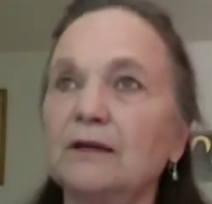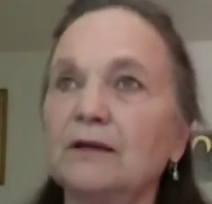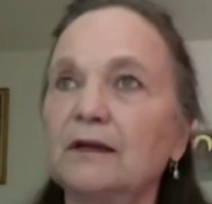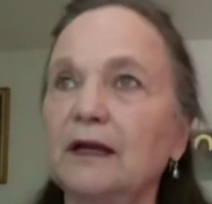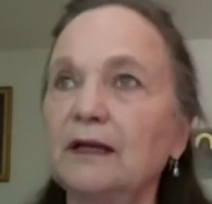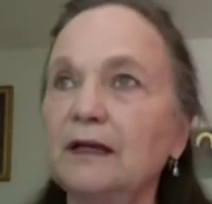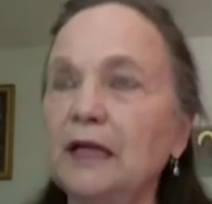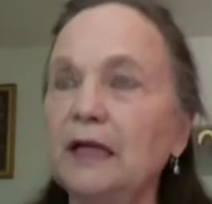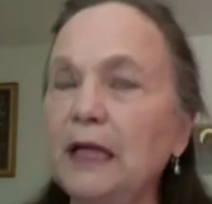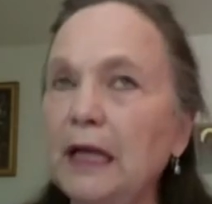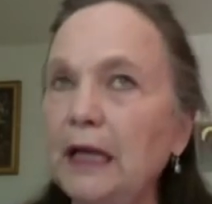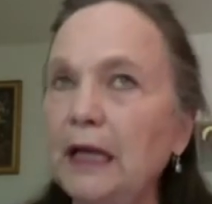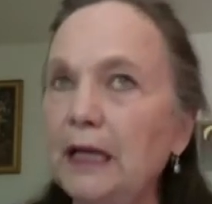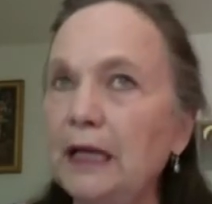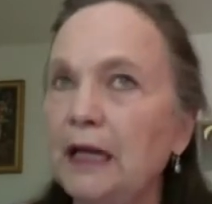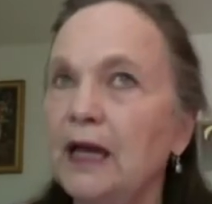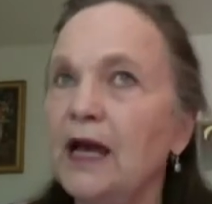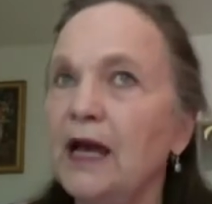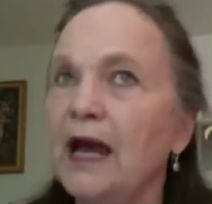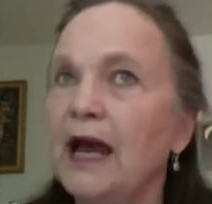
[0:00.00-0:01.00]
They
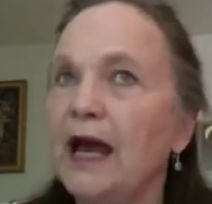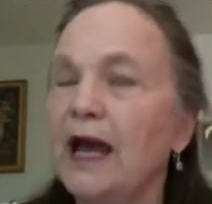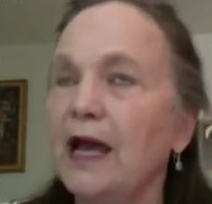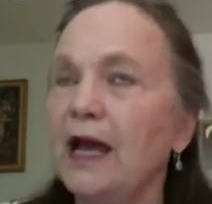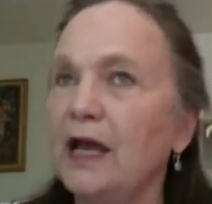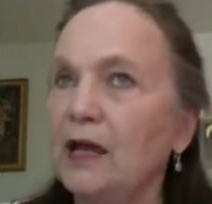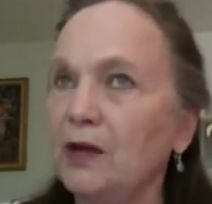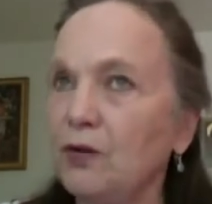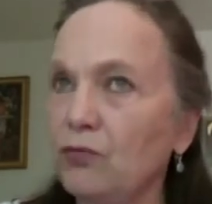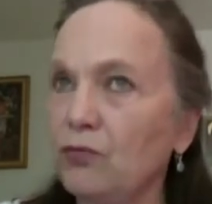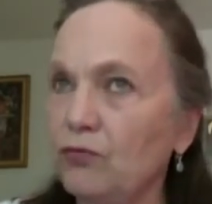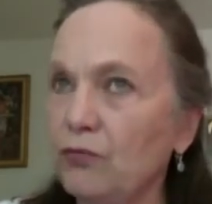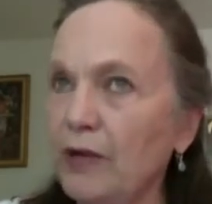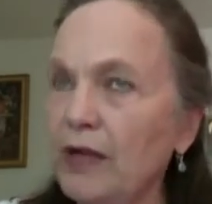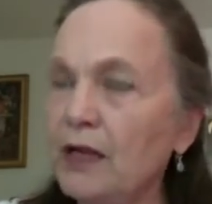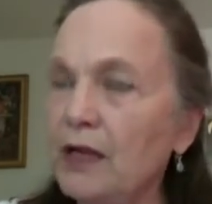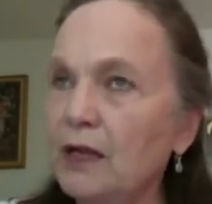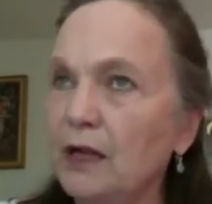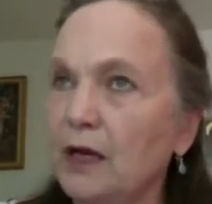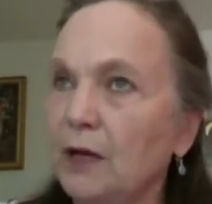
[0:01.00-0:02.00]
need a
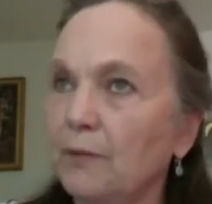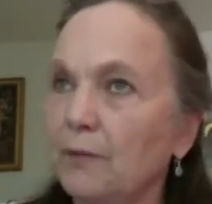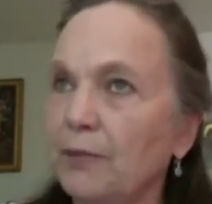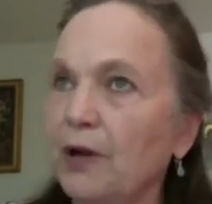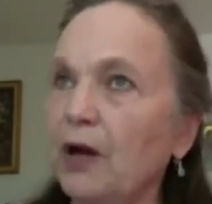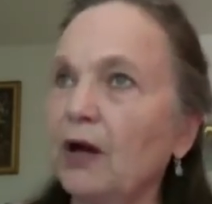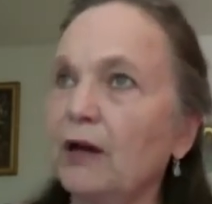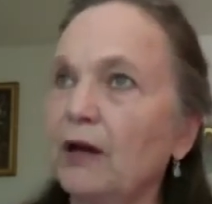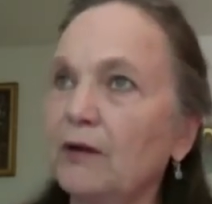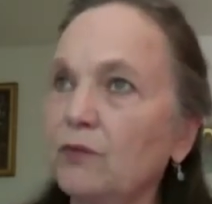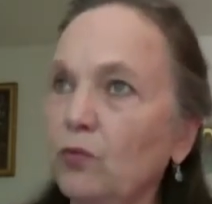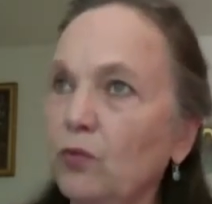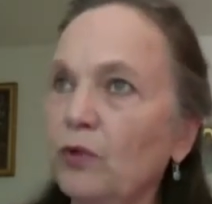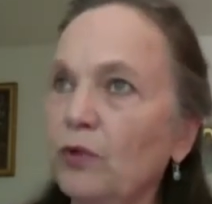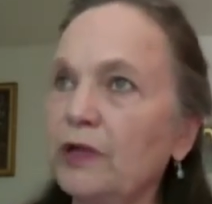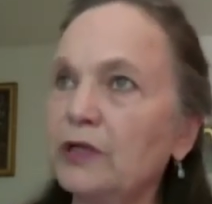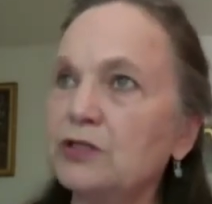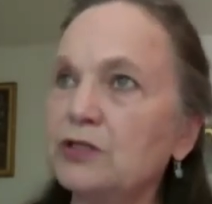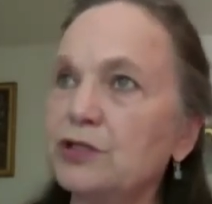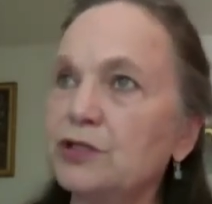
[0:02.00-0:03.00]
grid upon
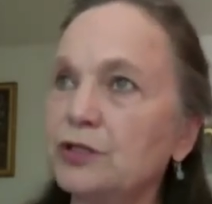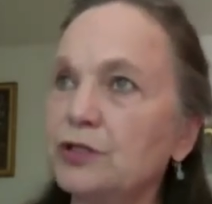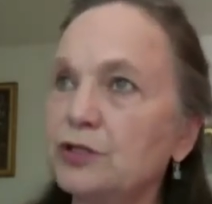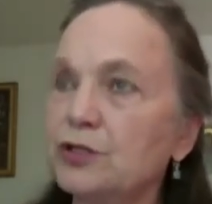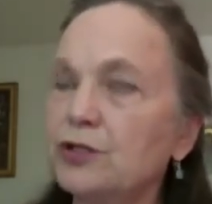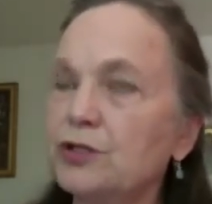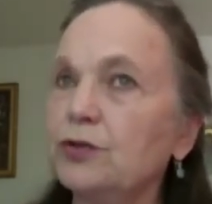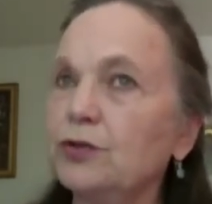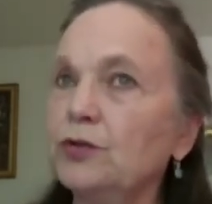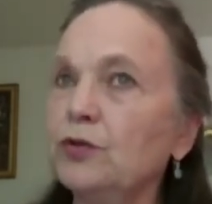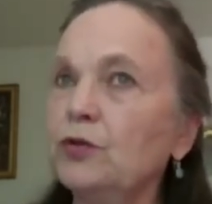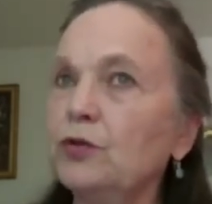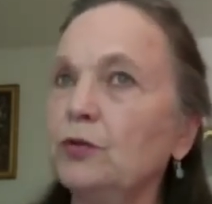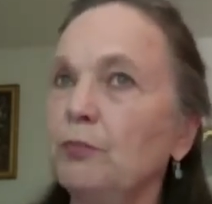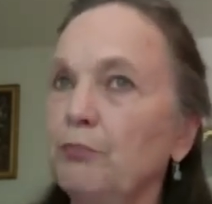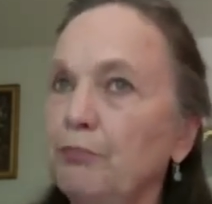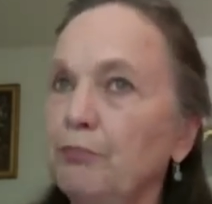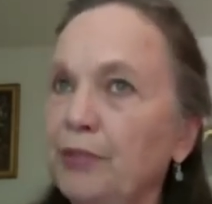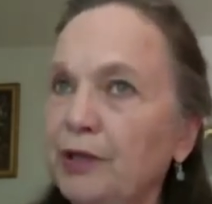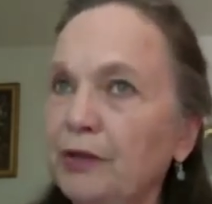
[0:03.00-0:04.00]
which to
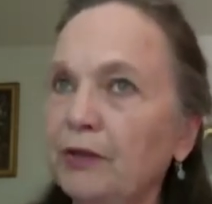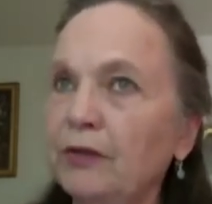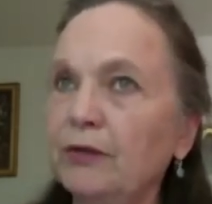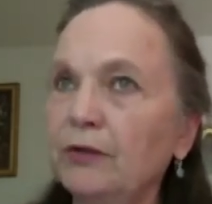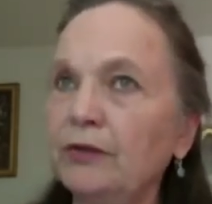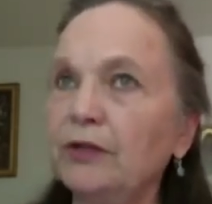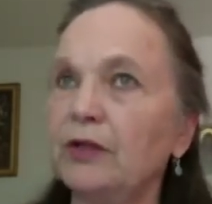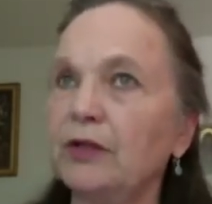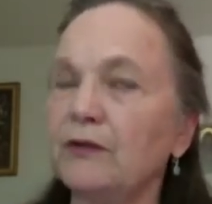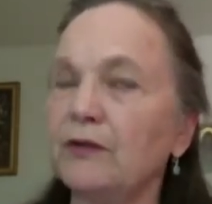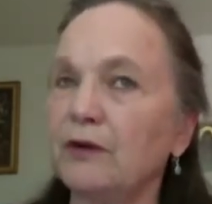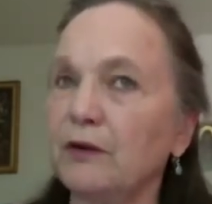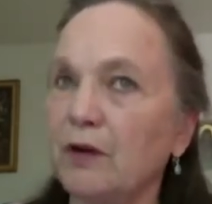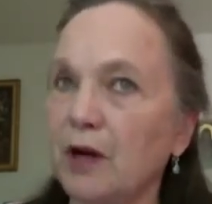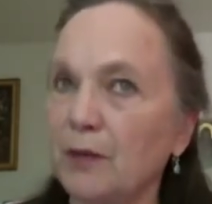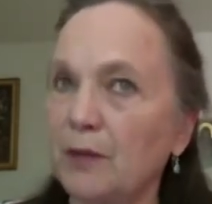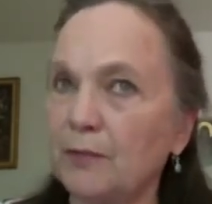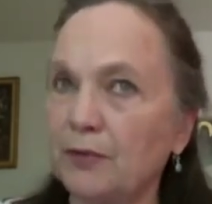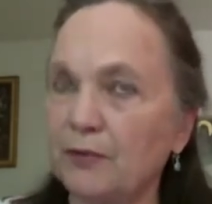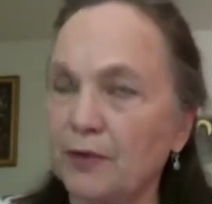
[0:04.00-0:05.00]
build their
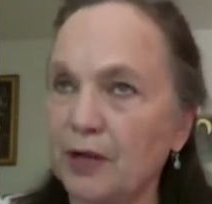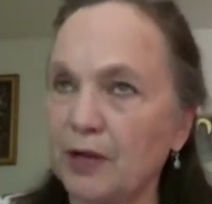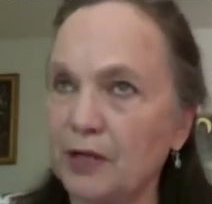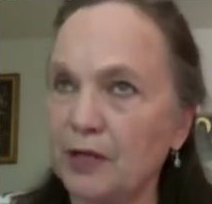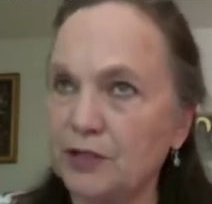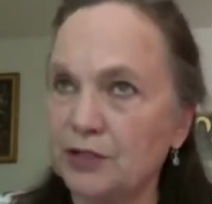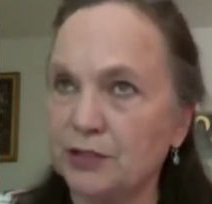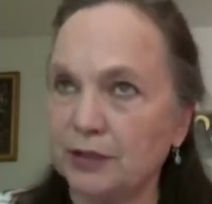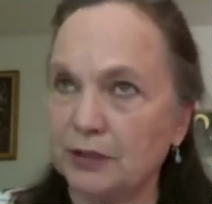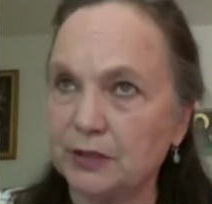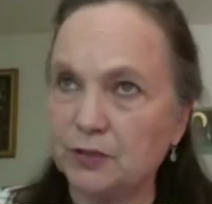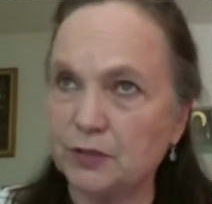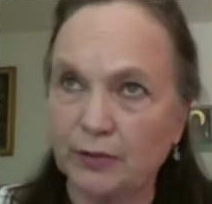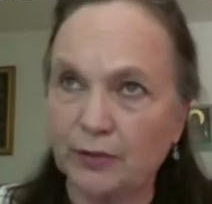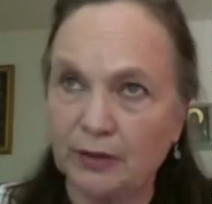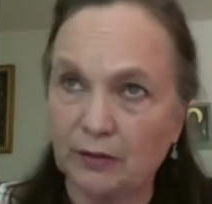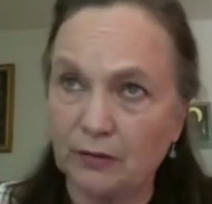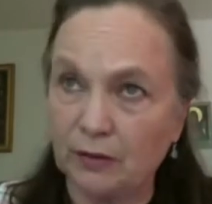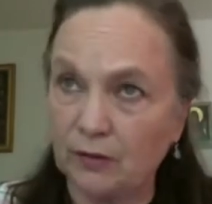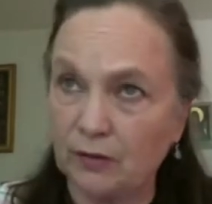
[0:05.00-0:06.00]
operations,
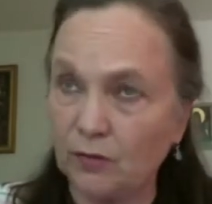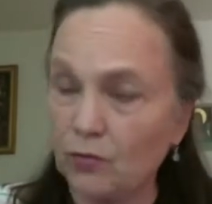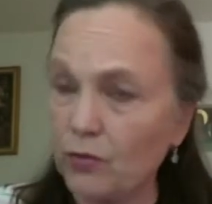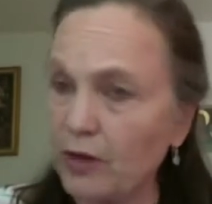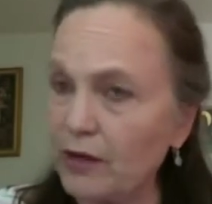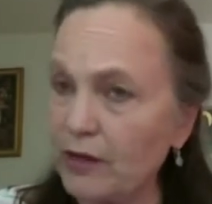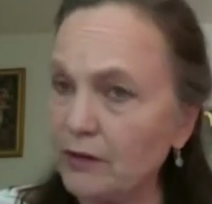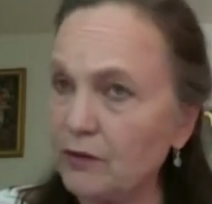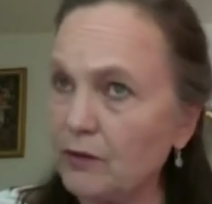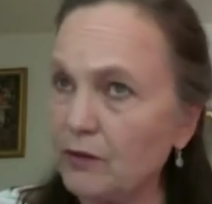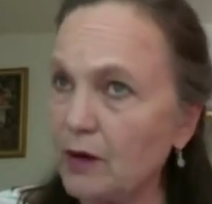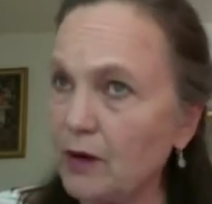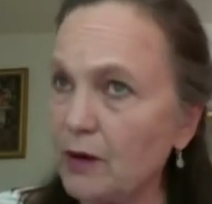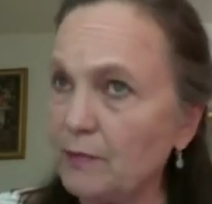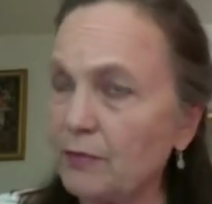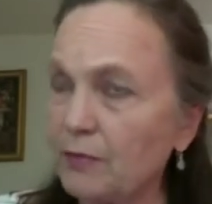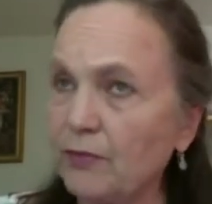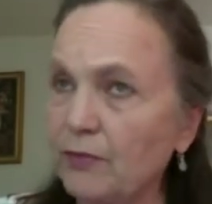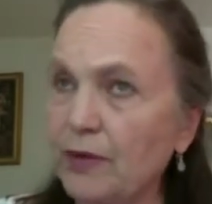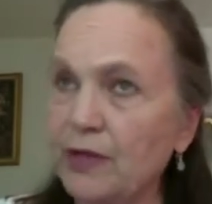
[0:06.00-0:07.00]
whether they're weather
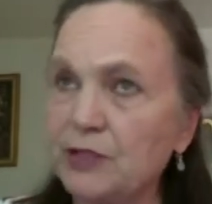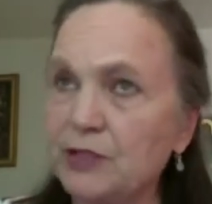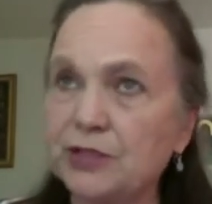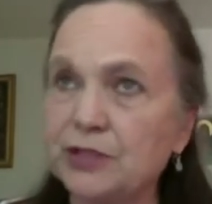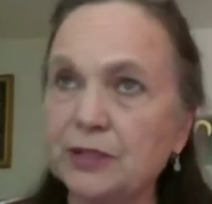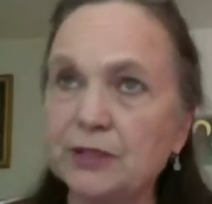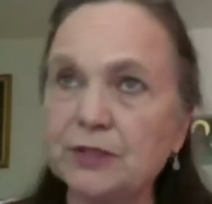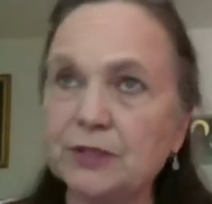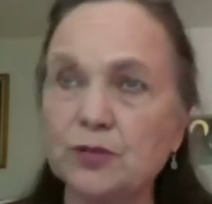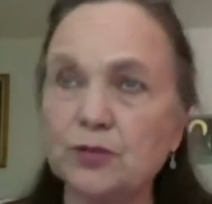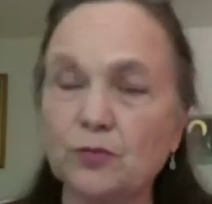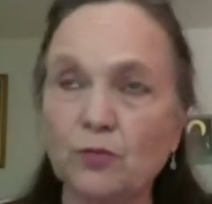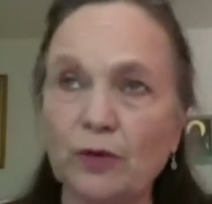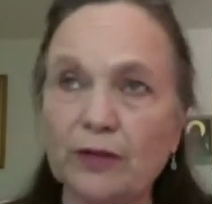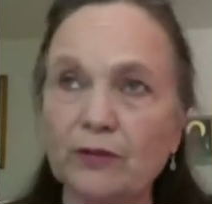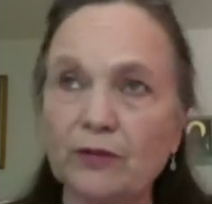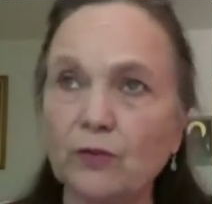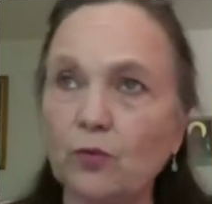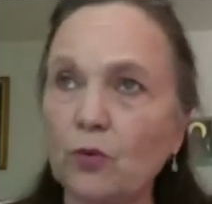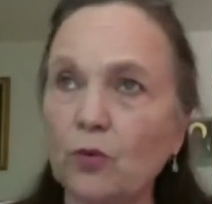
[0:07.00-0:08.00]
operations or
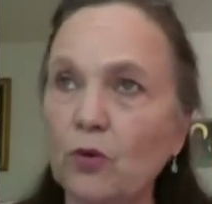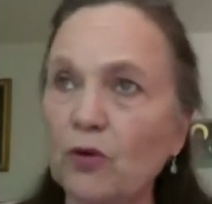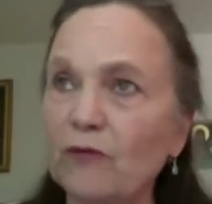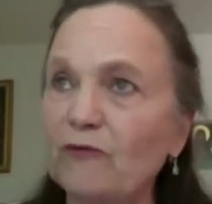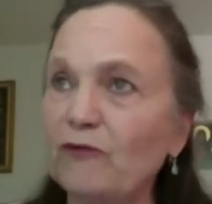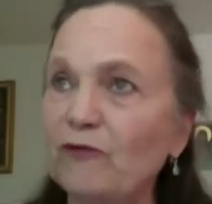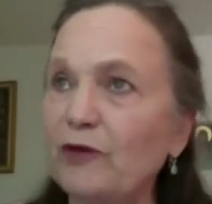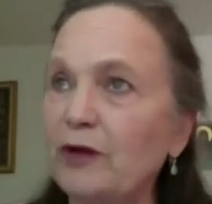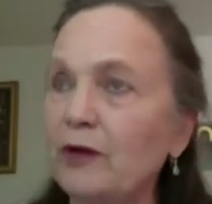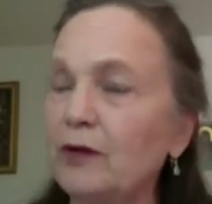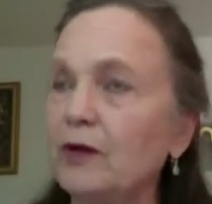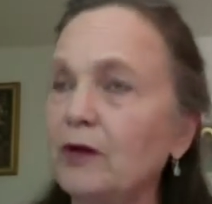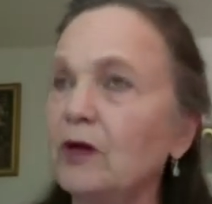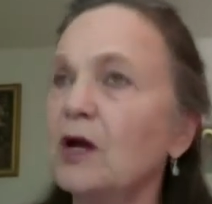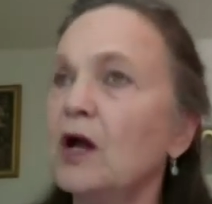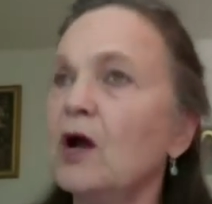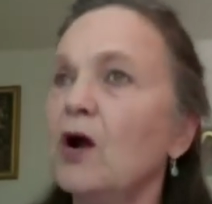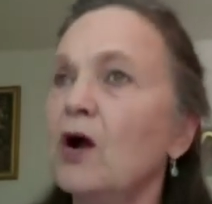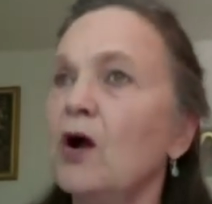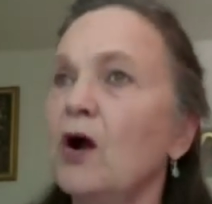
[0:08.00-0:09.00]
weather warfare,